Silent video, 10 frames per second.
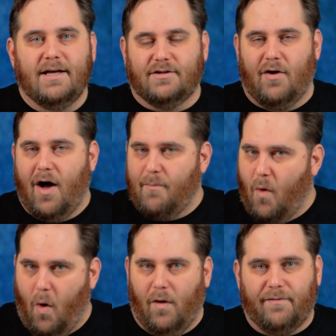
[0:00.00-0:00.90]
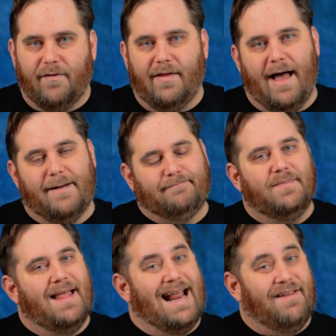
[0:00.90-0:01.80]
So I'm all for that.
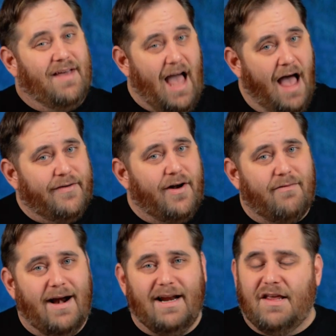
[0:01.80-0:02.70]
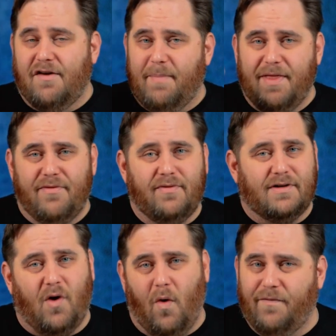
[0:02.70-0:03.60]
And if you haven't already and you've been through
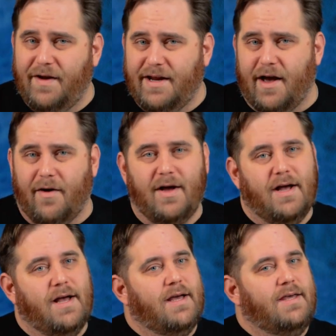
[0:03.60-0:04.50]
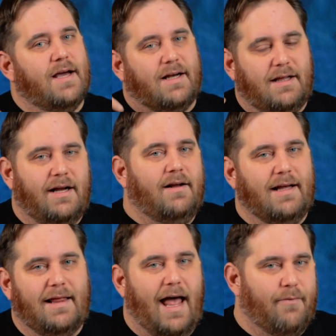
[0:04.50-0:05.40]
this whole video, you
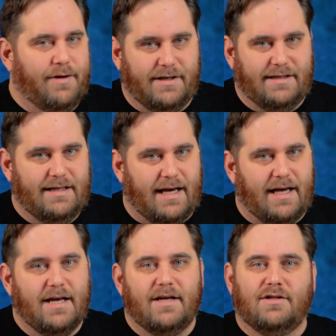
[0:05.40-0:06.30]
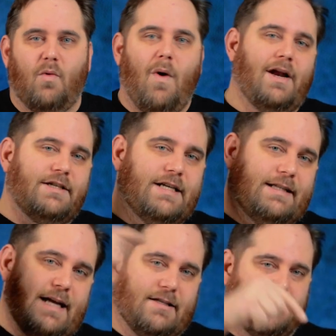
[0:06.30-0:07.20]
clearly like what you see. So why don't you
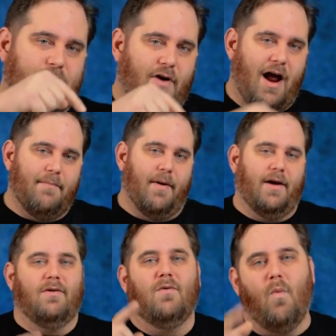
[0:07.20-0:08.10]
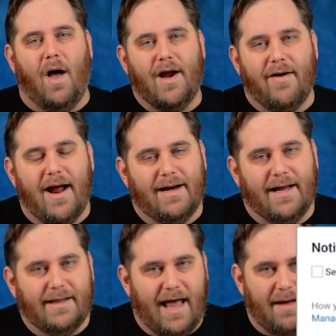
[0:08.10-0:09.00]
hit that subscribe button? While you're at it,
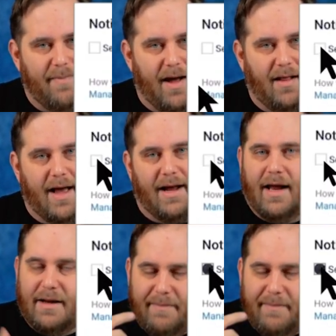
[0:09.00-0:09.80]
hit that bell icon.